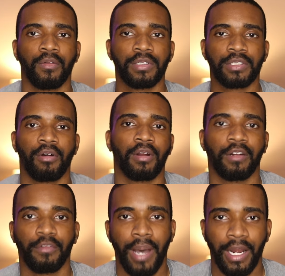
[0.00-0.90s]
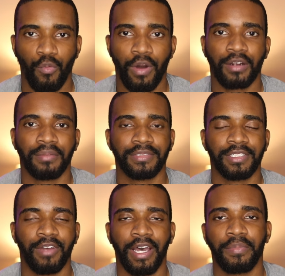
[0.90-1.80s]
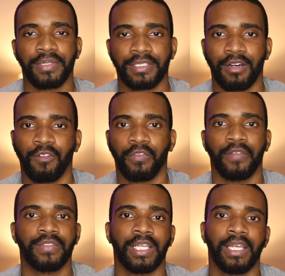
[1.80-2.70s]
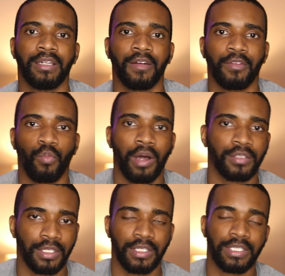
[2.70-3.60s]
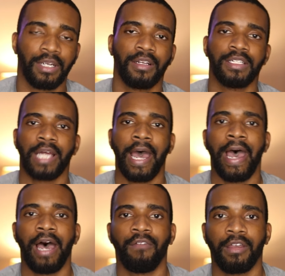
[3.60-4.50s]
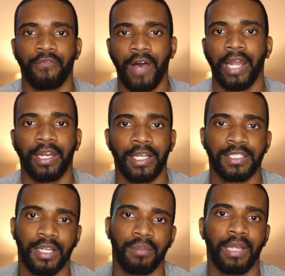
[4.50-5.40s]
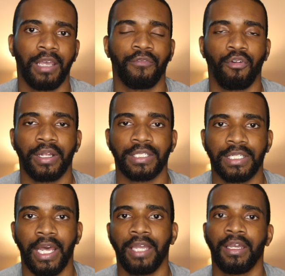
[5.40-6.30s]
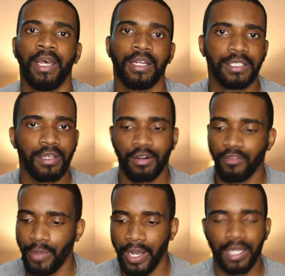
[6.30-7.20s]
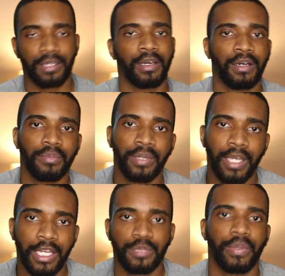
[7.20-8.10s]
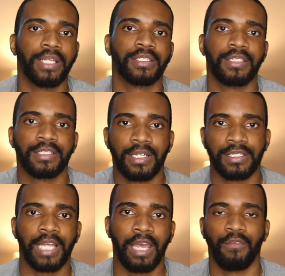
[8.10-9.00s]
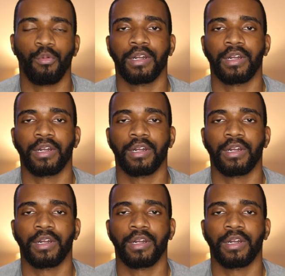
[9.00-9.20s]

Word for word: What's going on everybody? Welcome to episode 15 of the Wealth Journey series. I have a finance update for you today. Just going over my income, expenses, and saving.